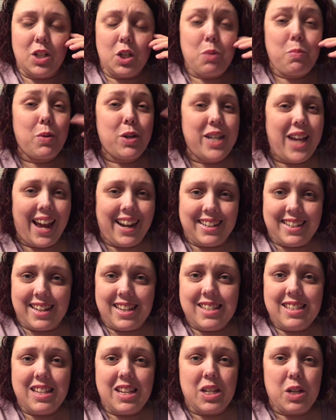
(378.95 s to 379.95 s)
protect
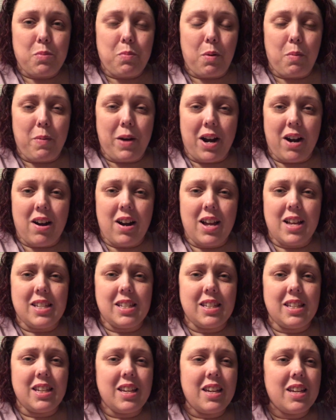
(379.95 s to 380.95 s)
us and to prepare
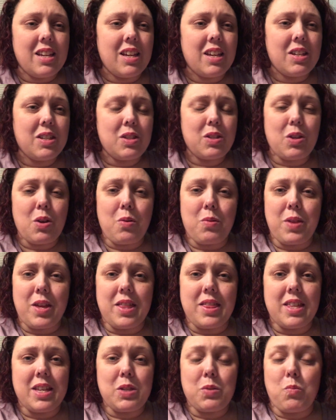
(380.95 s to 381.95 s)
us, so
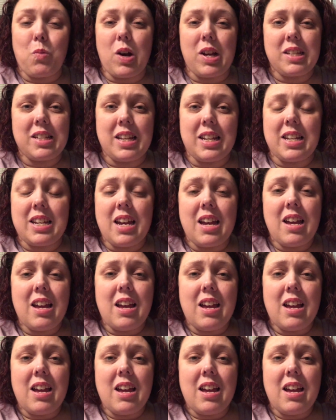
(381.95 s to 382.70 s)
that this wasn't